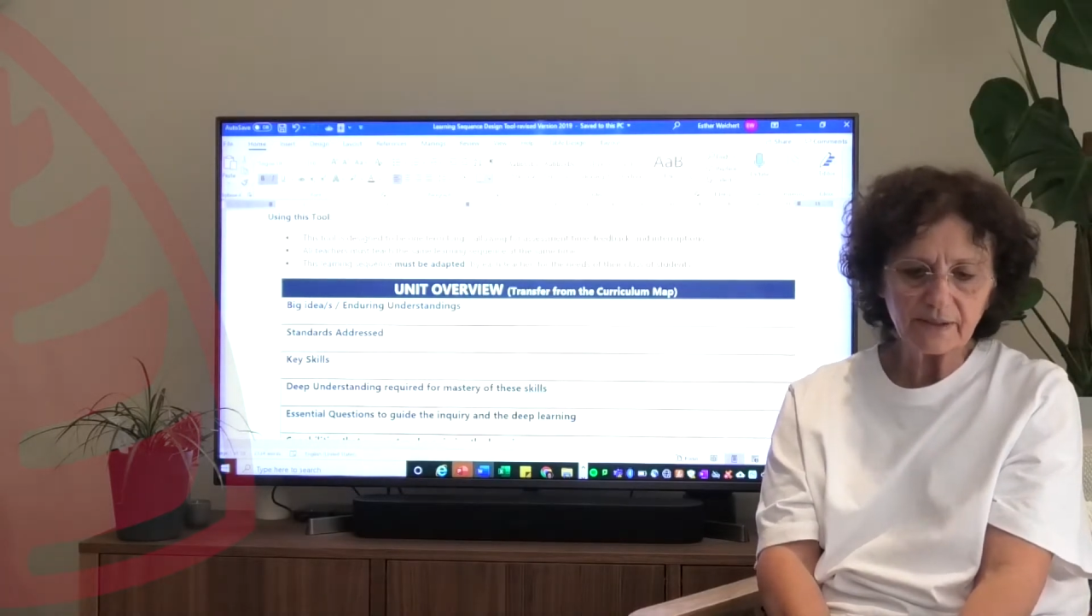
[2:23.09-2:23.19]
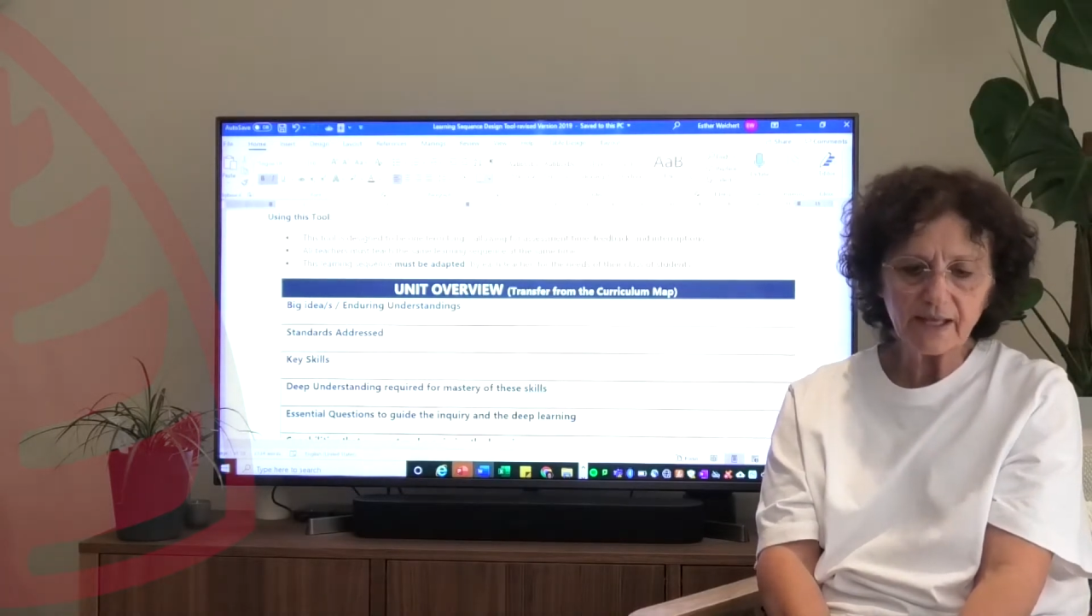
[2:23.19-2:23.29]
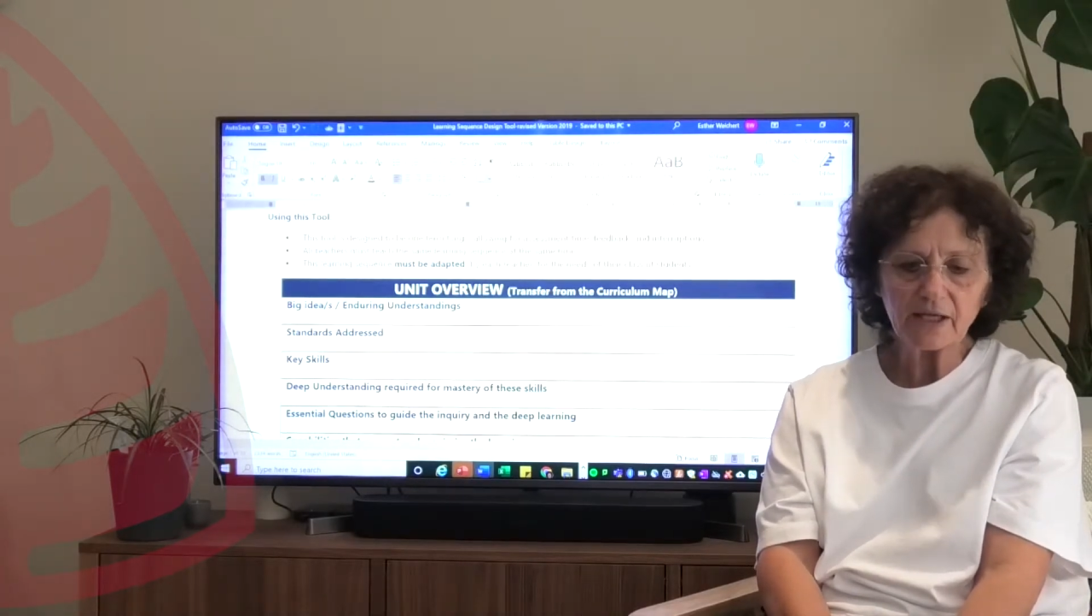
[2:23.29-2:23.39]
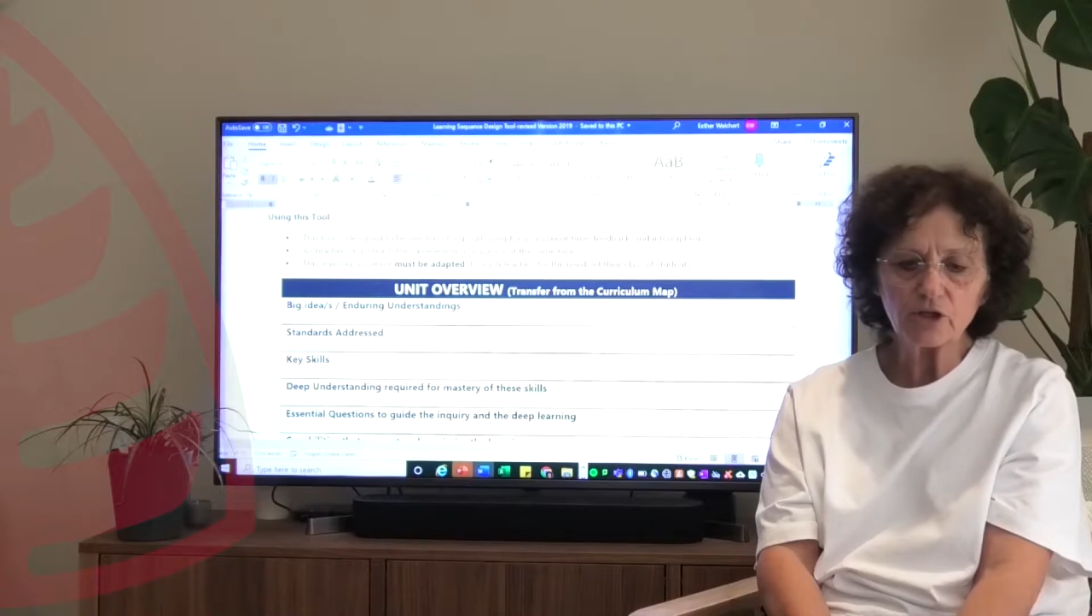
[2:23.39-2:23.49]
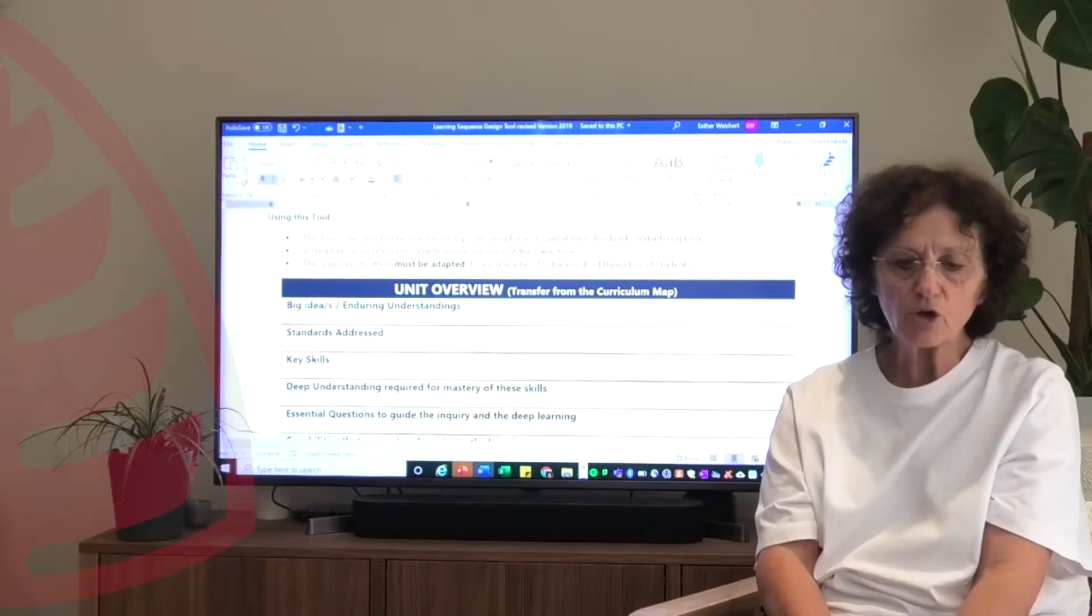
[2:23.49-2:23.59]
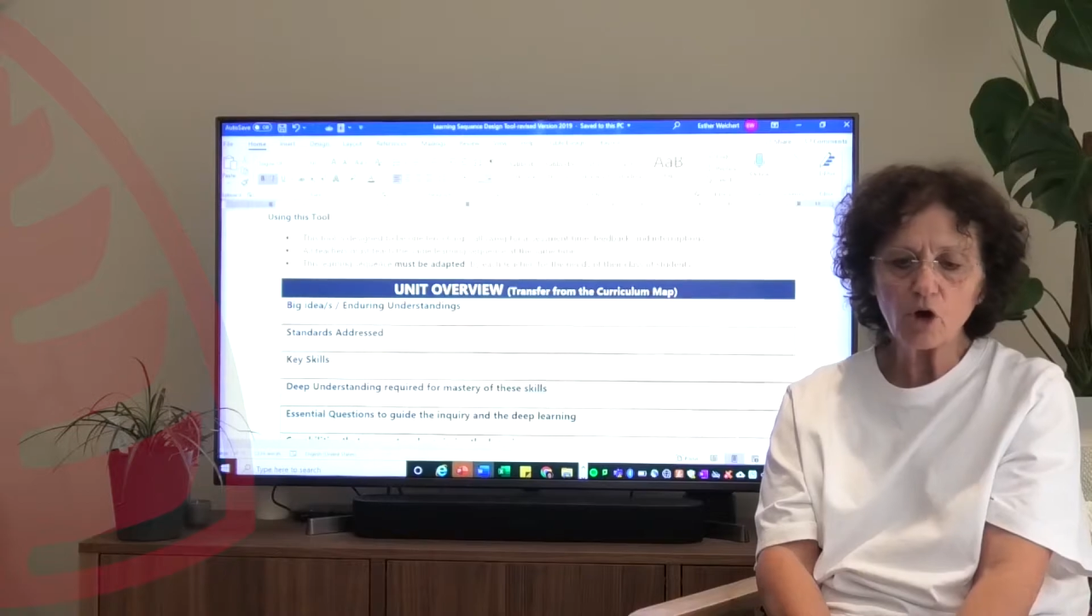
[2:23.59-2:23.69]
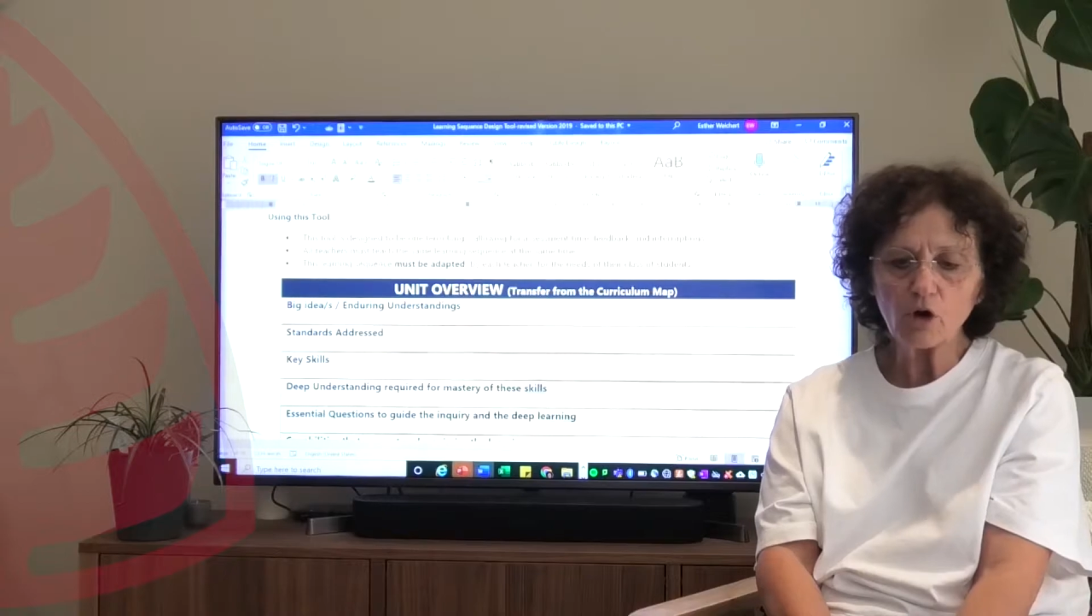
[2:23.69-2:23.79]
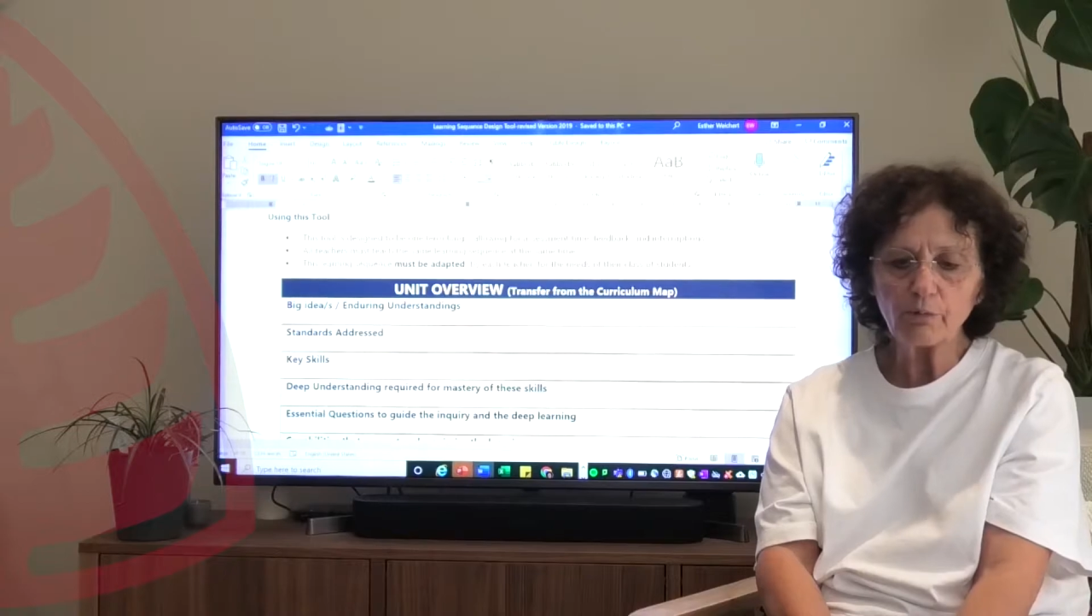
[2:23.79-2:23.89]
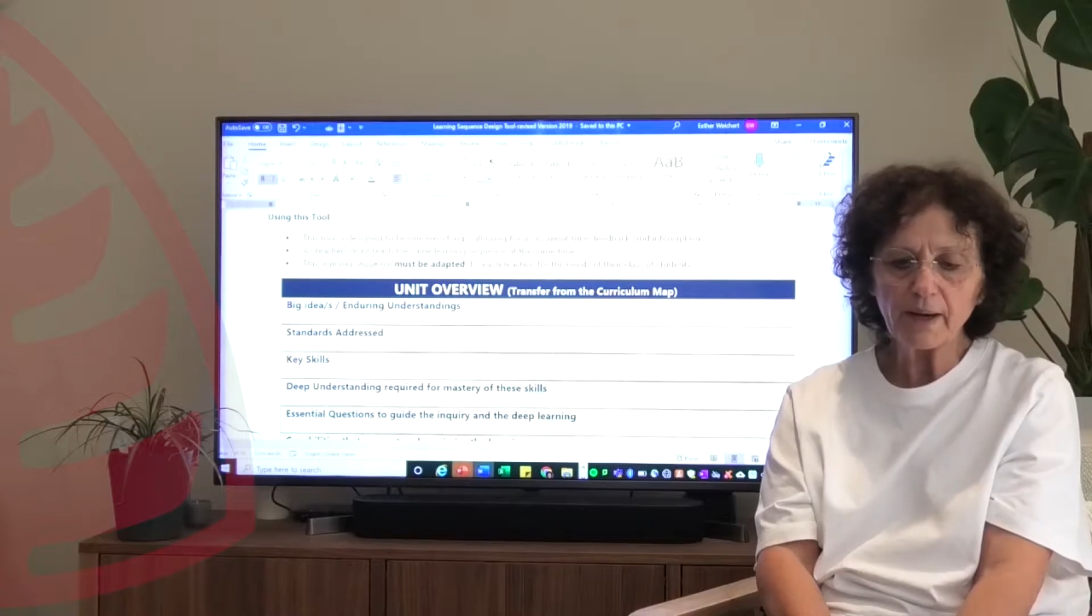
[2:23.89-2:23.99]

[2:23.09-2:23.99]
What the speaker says: there you go,